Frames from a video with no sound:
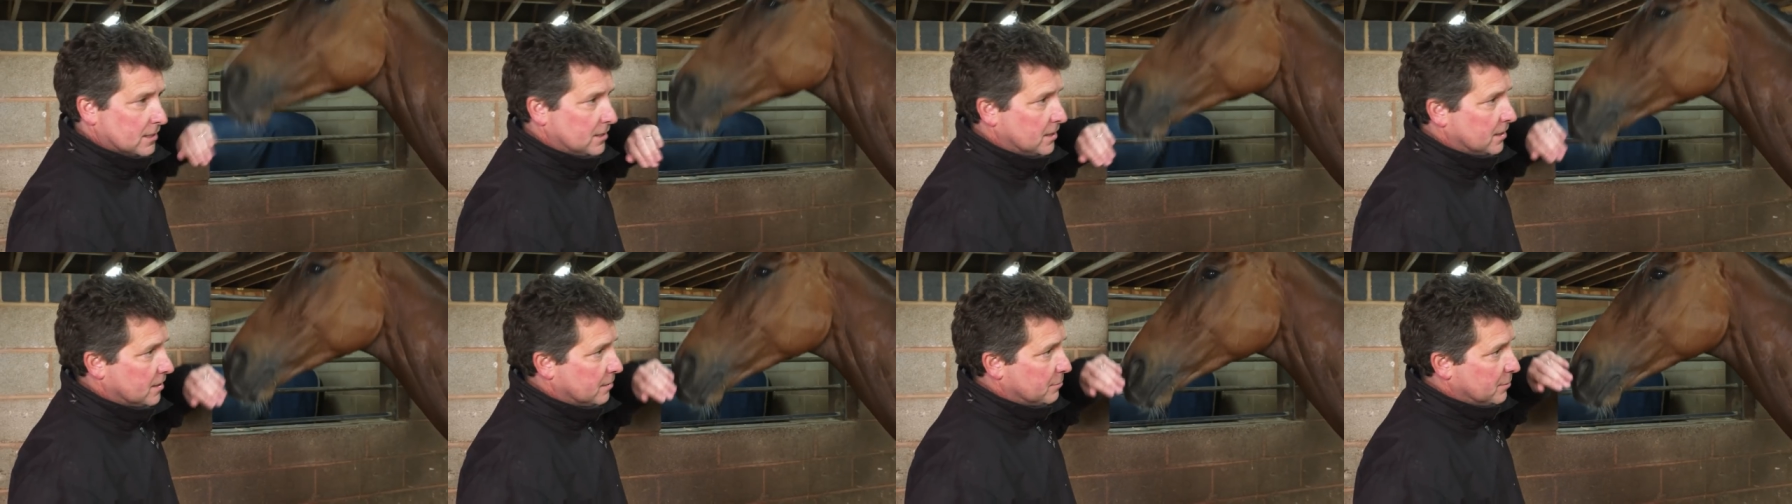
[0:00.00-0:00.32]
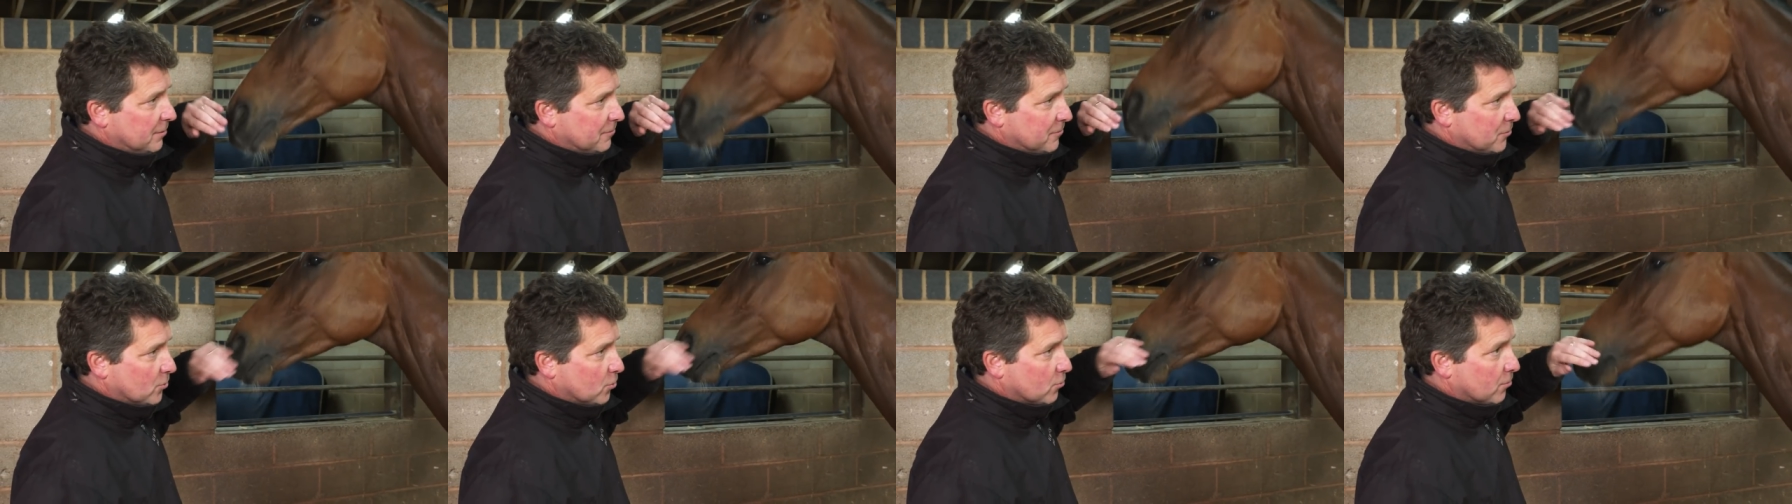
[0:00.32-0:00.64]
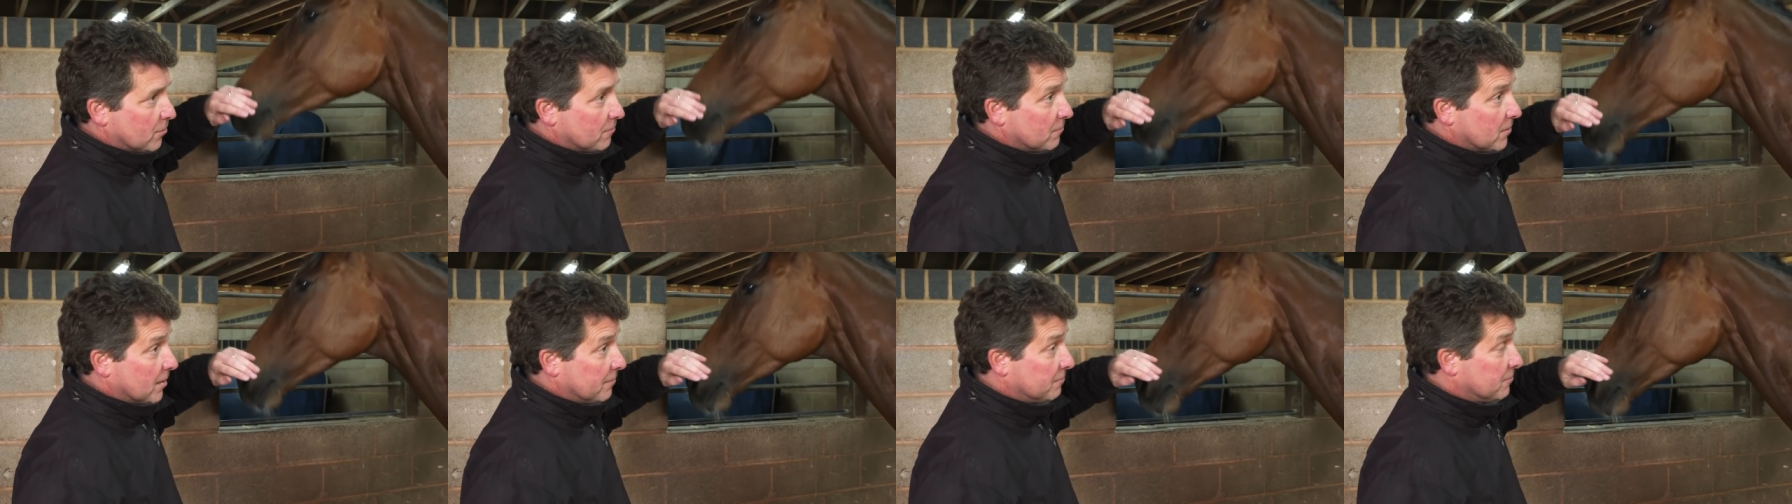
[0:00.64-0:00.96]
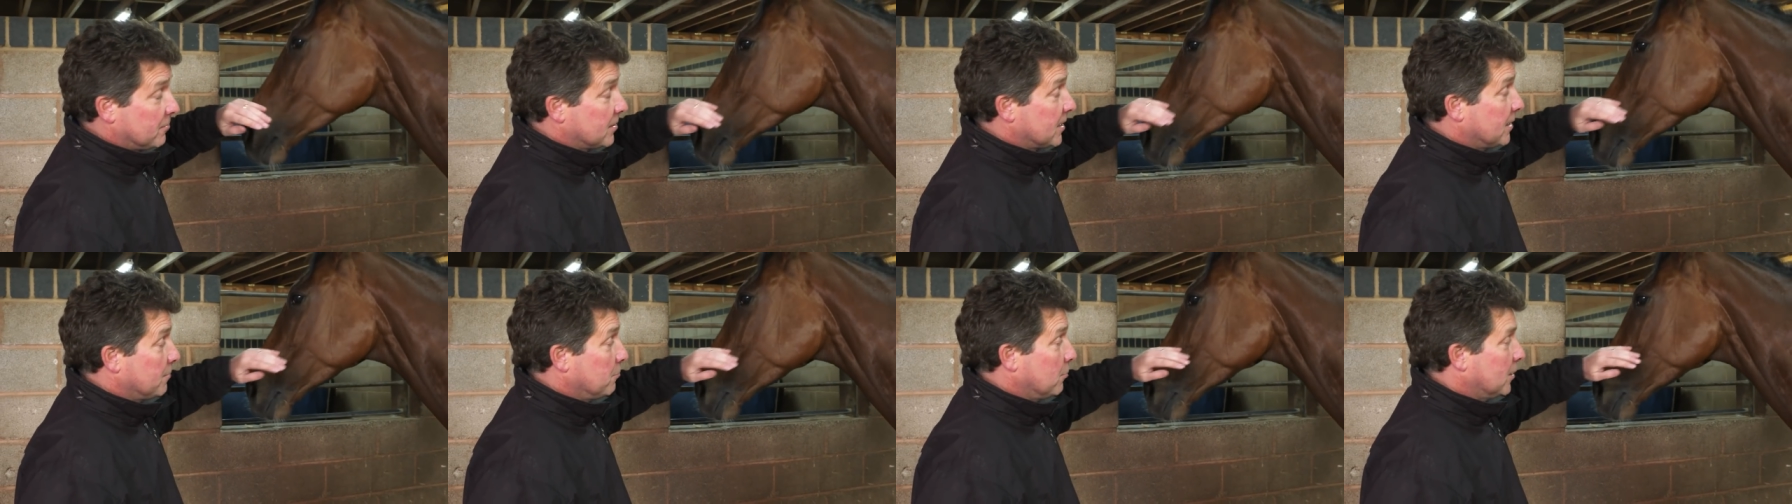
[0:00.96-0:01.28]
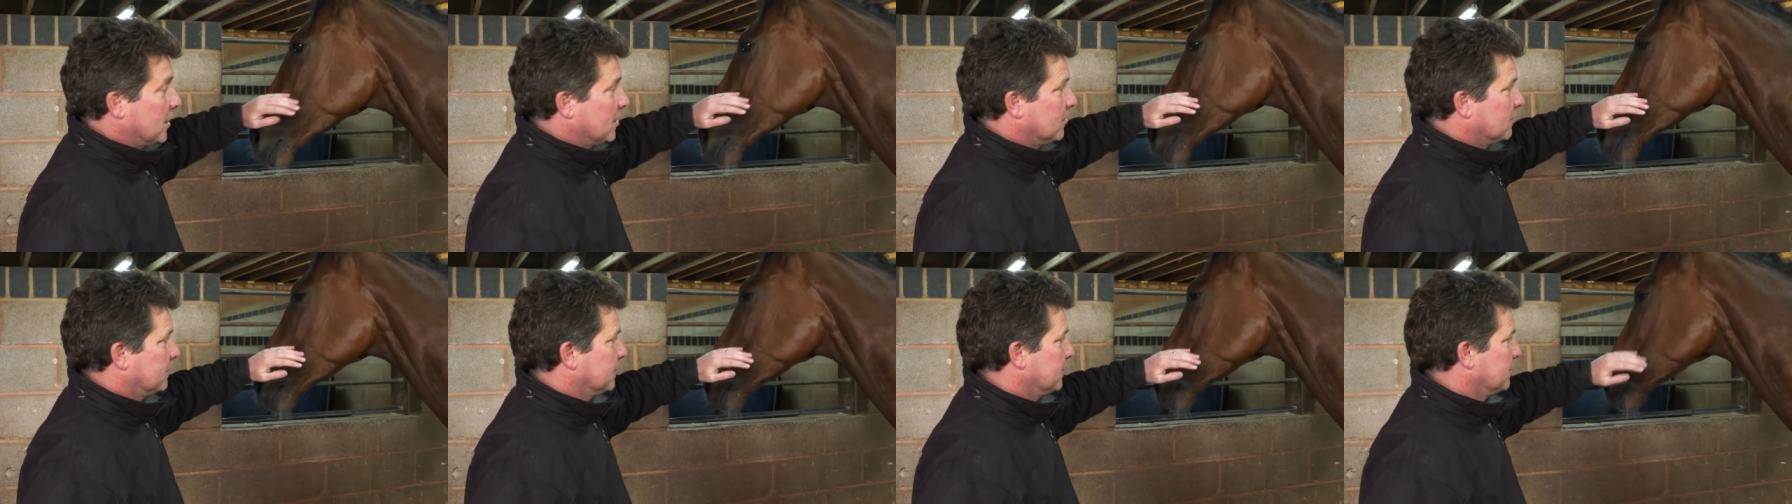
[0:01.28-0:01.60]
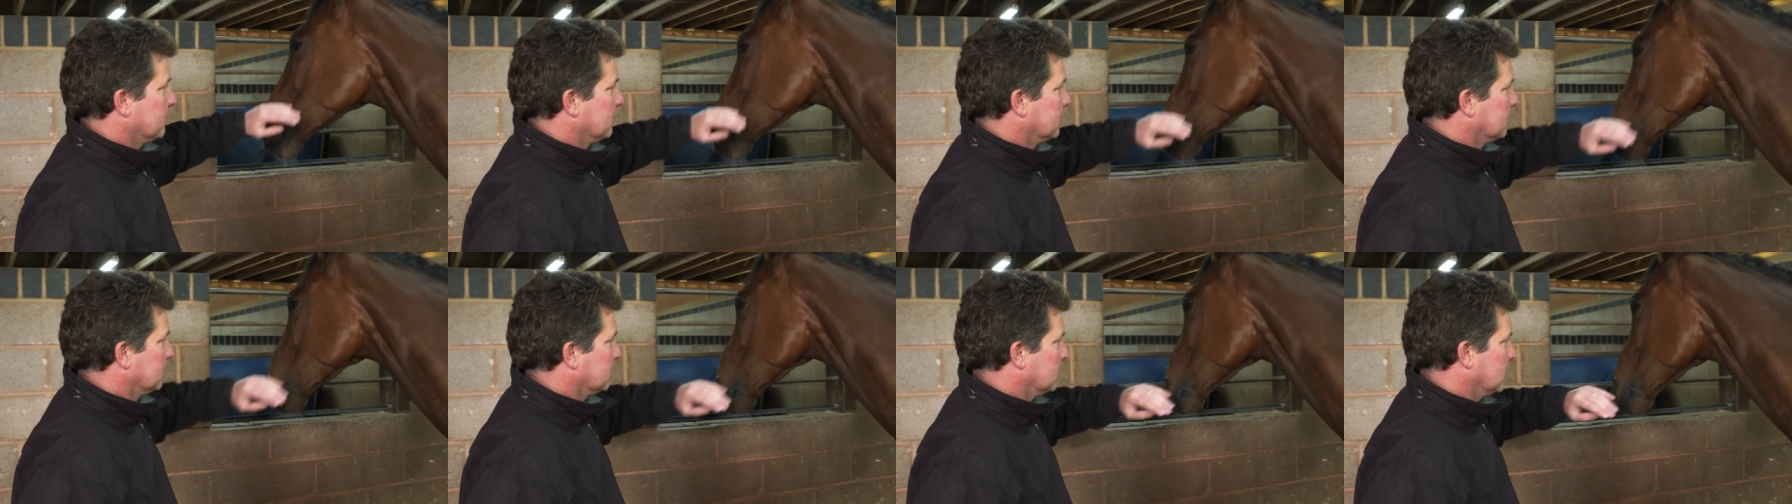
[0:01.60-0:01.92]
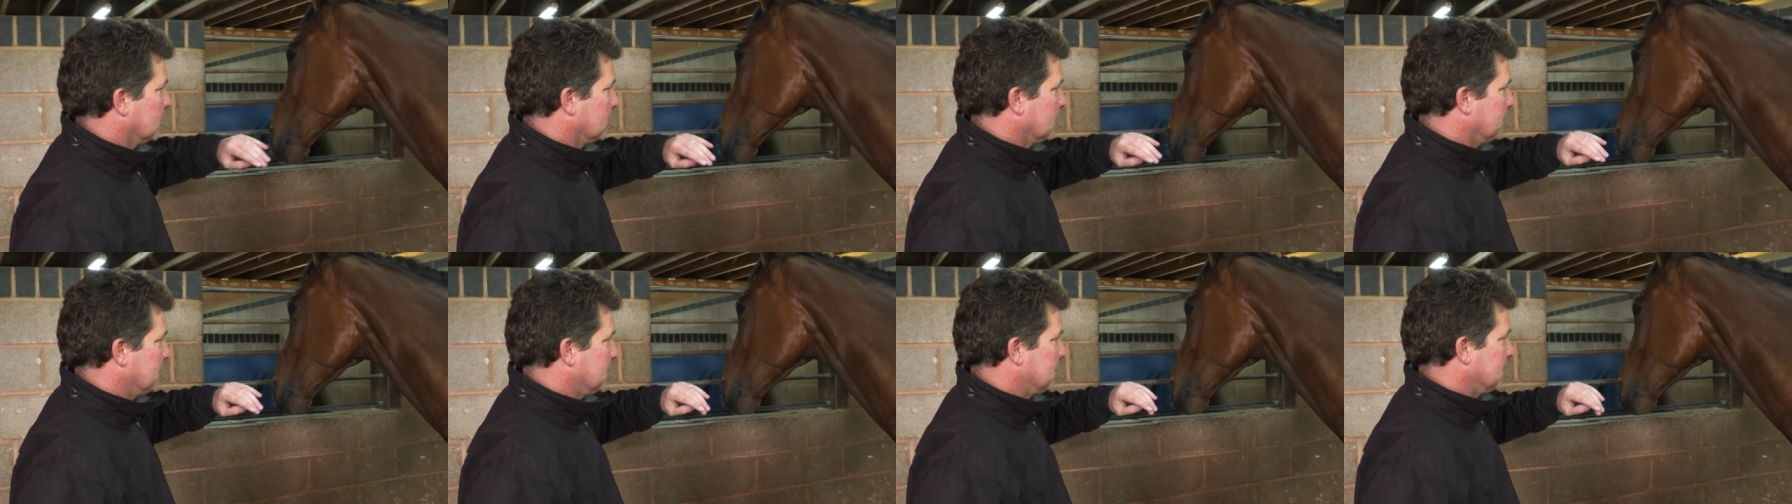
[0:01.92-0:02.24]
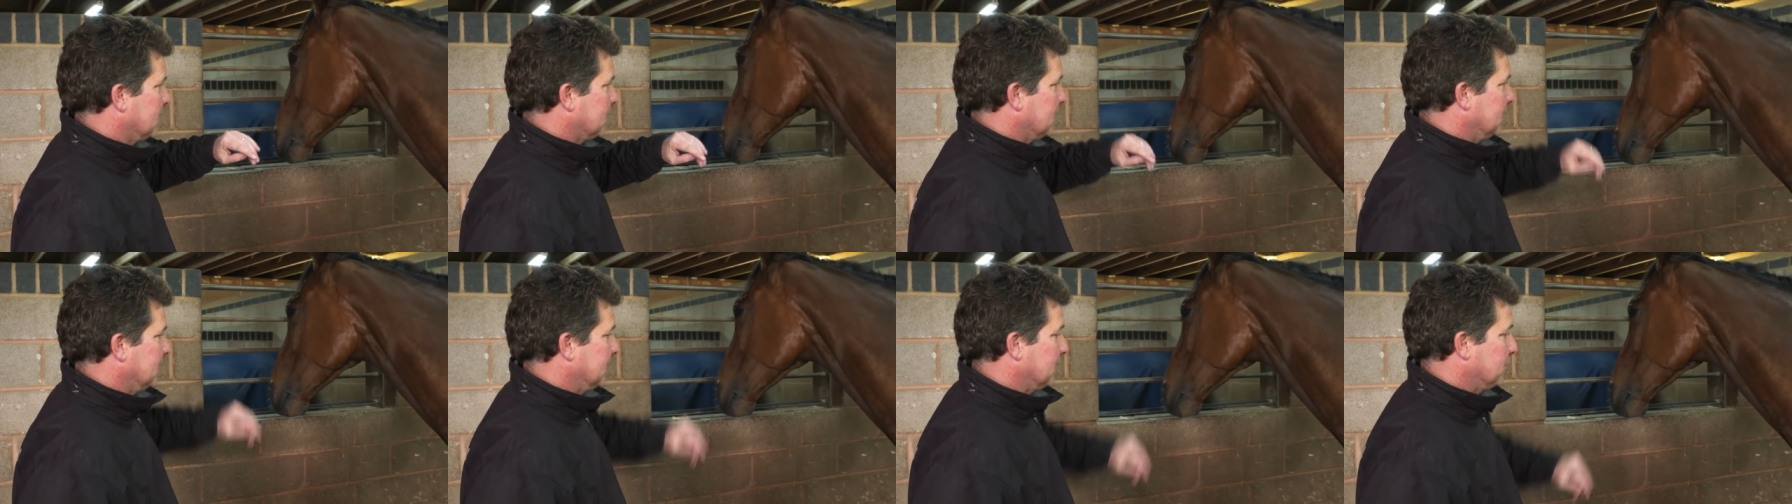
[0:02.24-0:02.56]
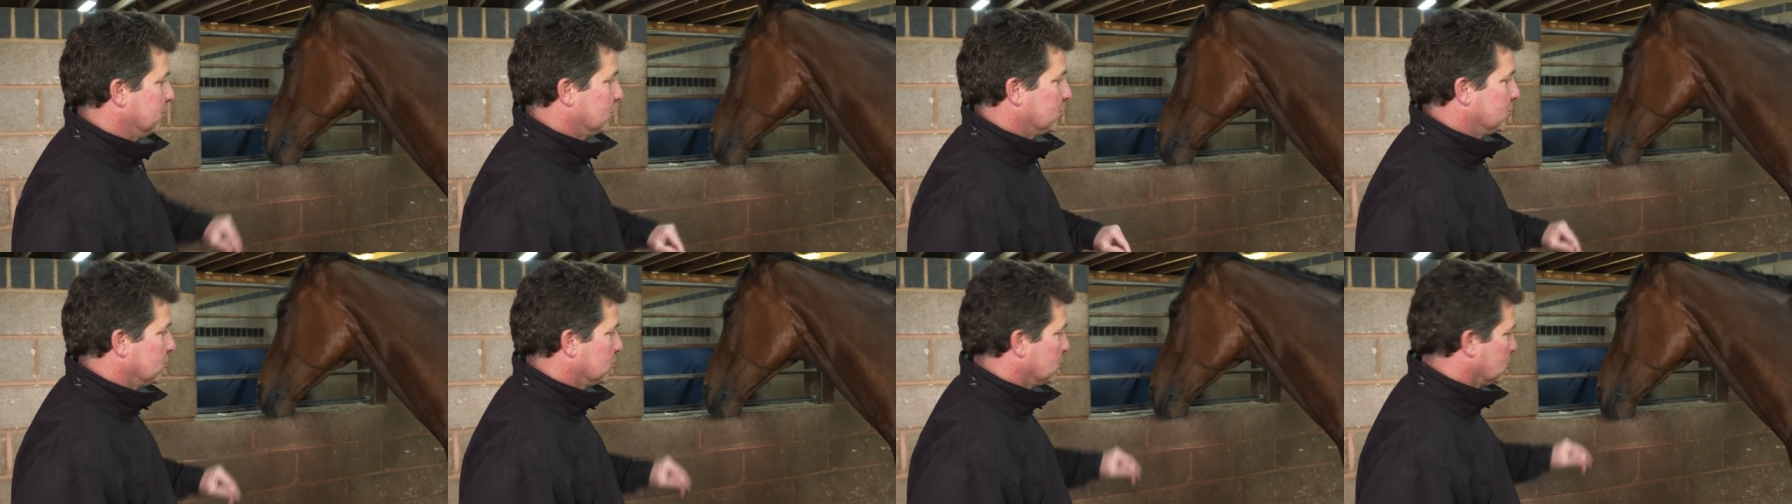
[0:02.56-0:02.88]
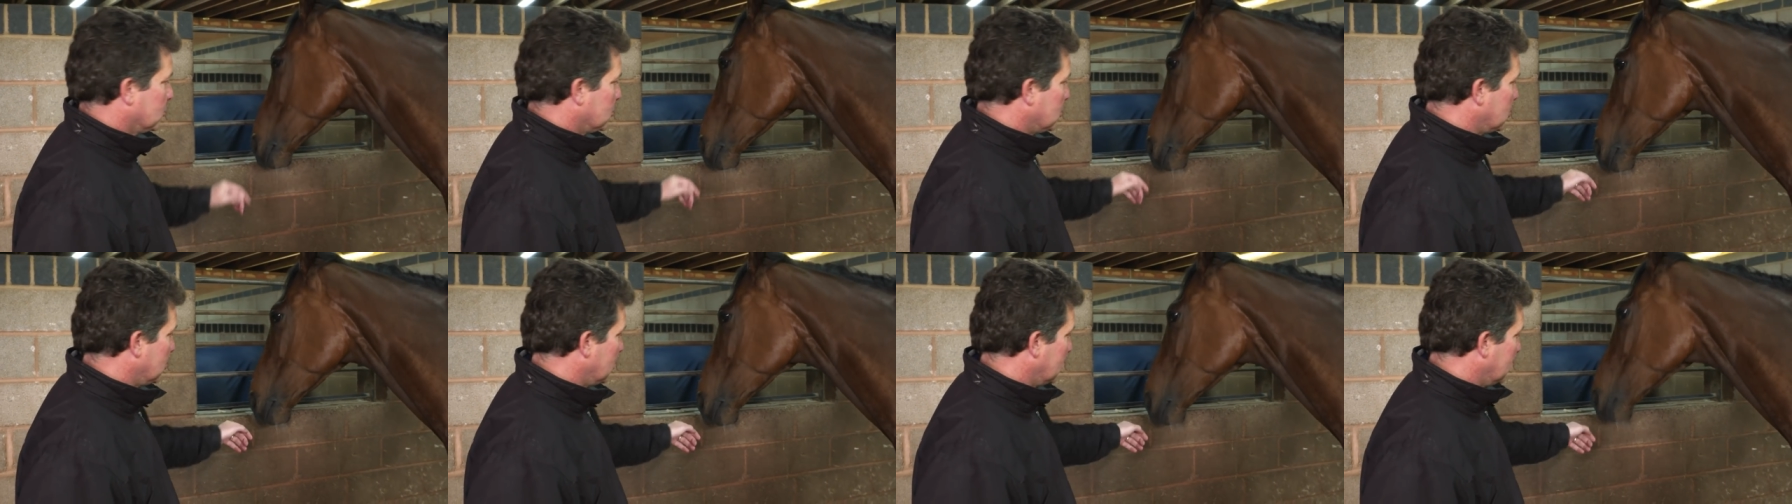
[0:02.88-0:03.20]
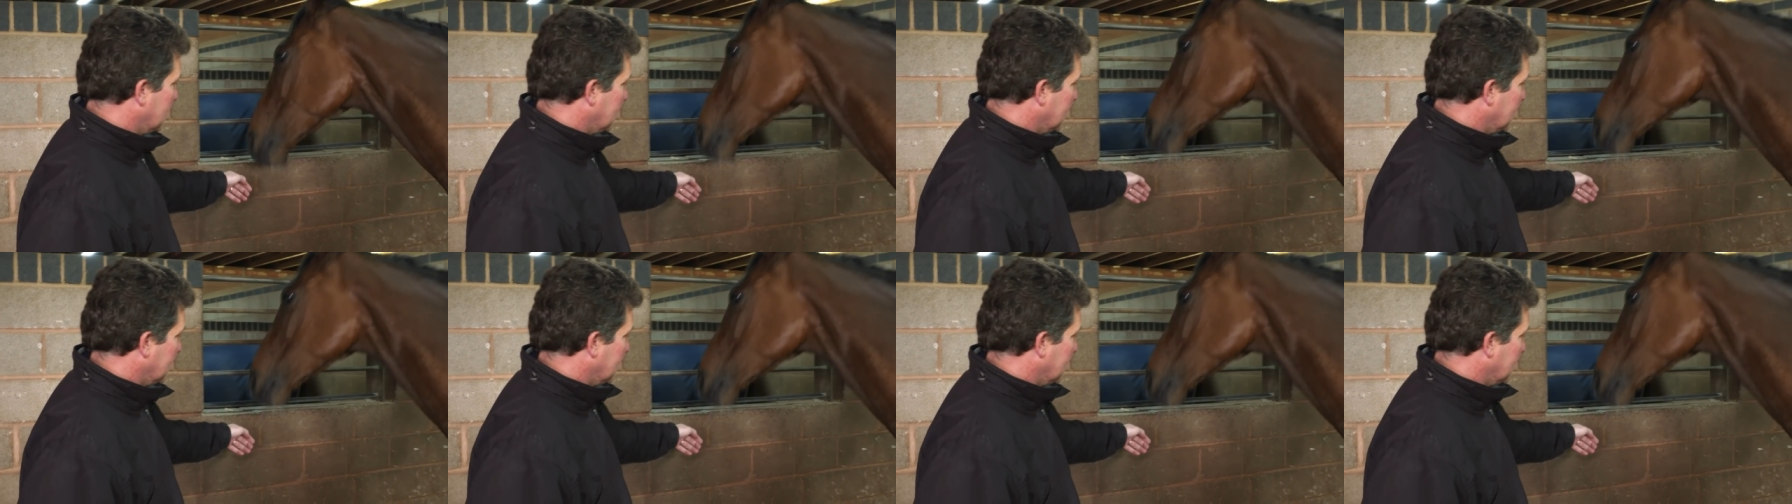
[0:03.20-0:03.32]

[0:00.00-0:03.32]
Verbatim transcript: the year before and run very well from not a particularly good draw.